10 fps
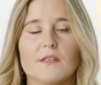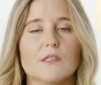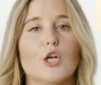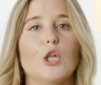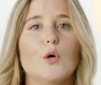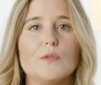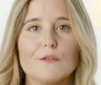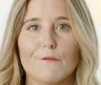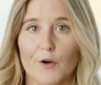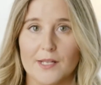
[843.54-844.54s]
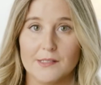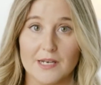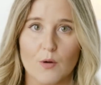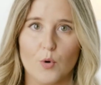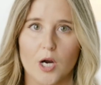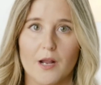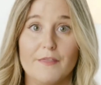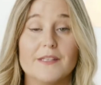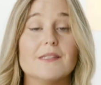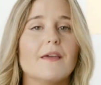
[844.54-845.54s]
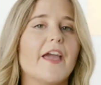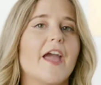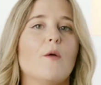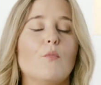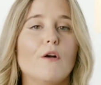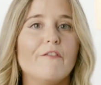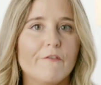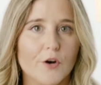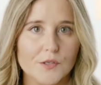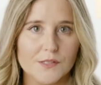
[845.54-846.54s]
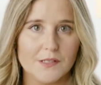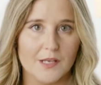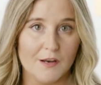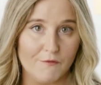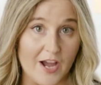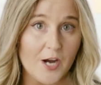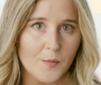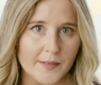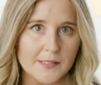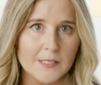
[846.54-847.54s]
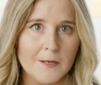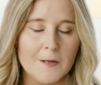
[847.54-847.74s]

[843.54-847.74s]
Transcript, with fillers: this close friends network, this camera first environment,